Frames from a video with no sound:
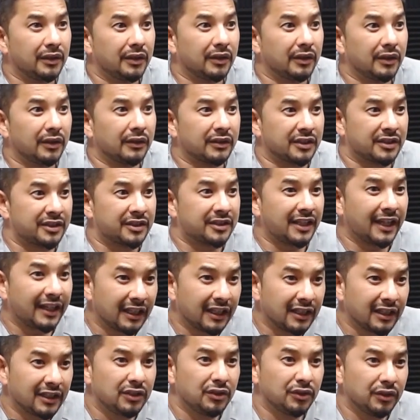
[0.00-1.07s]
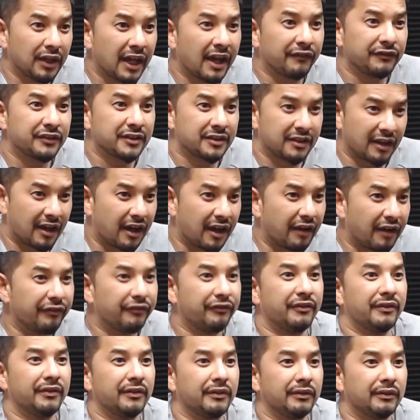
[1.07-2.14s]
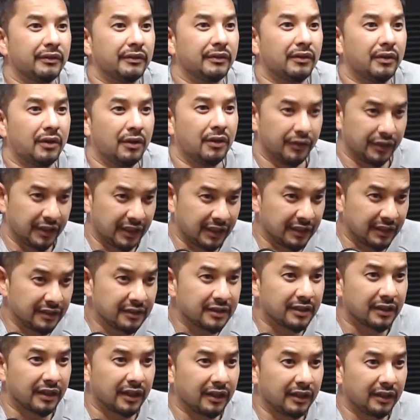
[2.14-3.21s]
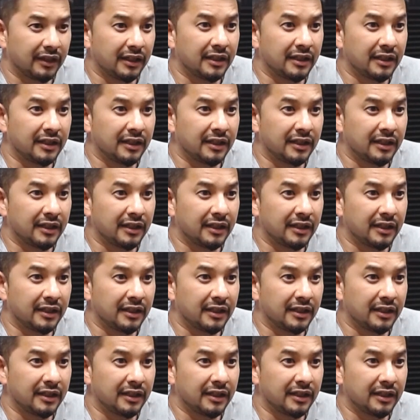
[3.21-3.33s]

the second you have stuff on the internet,